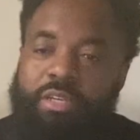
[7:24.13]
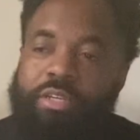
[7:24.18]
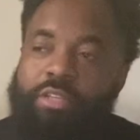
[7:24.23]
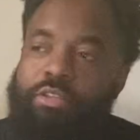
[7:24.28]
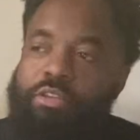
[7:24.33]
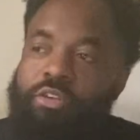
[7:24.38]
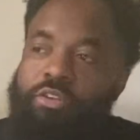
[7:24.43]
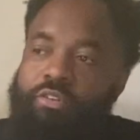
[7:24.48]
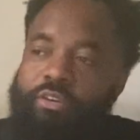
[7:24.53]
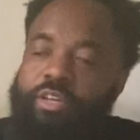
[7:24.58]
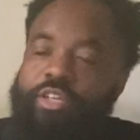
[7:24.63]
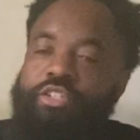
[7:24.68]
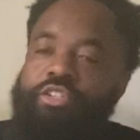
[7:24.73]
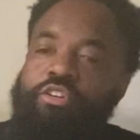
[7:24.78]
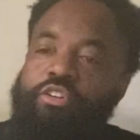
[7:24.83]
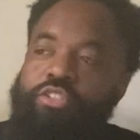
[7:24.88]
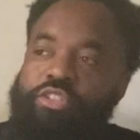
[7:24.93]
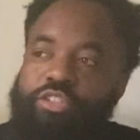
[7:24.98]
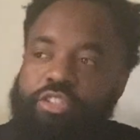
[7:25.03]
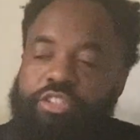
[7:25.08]
The gray
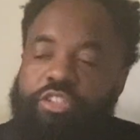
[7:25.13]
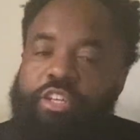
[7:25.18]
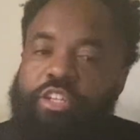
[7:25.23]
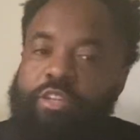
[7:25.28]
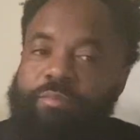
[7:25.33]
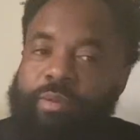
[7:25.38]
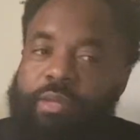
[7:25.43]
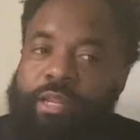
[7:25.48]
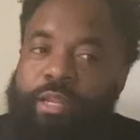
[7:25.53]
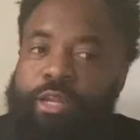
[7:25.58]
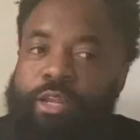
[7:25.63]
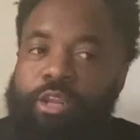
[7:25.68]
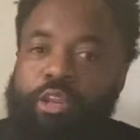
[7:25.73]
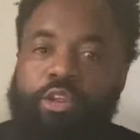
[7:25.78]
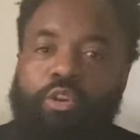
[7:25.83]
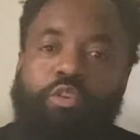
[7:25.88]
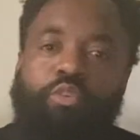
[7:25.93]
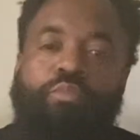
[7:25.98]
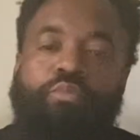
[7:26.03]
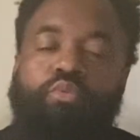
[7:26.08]
shirts just need to be a
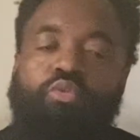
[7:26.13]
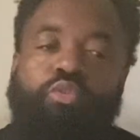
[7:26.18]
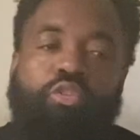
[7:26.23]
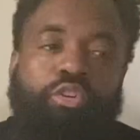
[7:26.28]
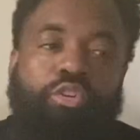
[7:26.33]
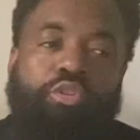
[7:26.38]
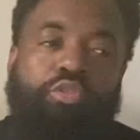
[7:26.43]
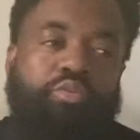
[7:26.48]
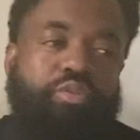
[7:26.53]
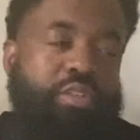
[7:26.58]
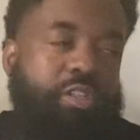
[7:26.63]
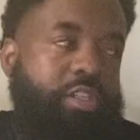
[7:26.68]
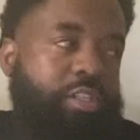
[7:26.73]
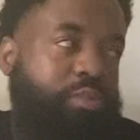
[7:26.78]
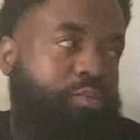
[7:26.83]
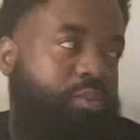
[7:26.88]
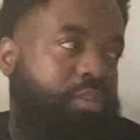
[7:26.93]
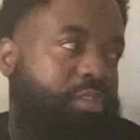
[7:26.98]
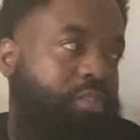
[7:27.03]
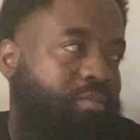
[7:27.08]
little more loose because it
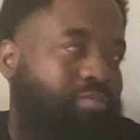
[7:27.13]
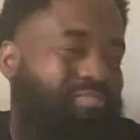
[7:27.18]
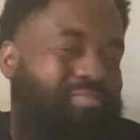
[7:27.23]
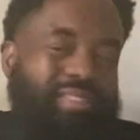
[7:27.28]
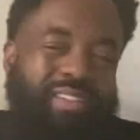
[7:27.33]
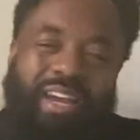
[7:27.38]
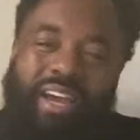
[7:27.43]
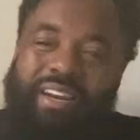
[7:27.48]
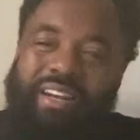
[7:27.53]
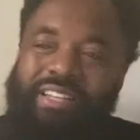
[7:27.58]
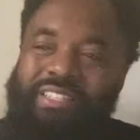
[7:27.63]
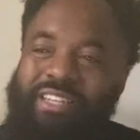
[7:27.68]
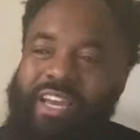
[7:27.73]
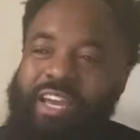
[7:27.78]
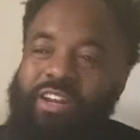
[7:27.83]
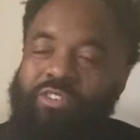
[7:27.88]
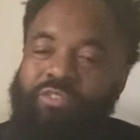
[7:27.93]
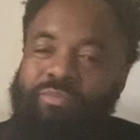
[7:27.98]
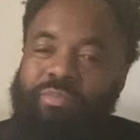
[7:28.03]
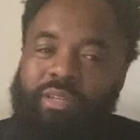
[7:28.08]
was kind of
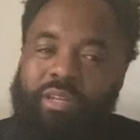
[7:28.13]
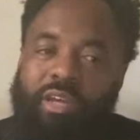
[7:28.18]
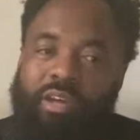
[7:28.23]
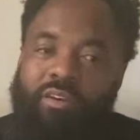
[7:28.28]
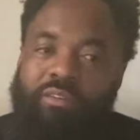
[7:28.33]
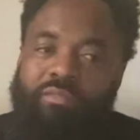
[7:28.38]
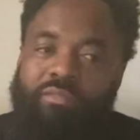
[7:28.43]
tight on me now.